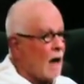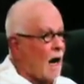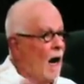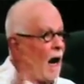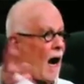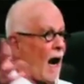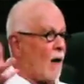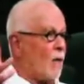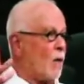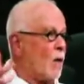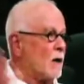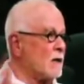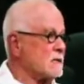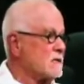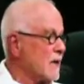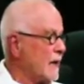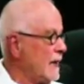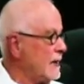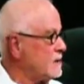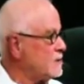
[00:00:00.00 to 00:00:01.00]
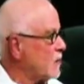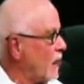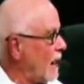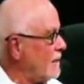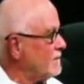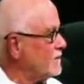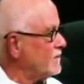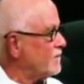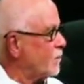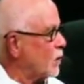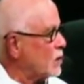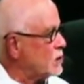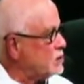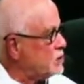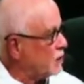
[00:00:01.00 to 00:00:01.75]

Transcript: I was a driving force.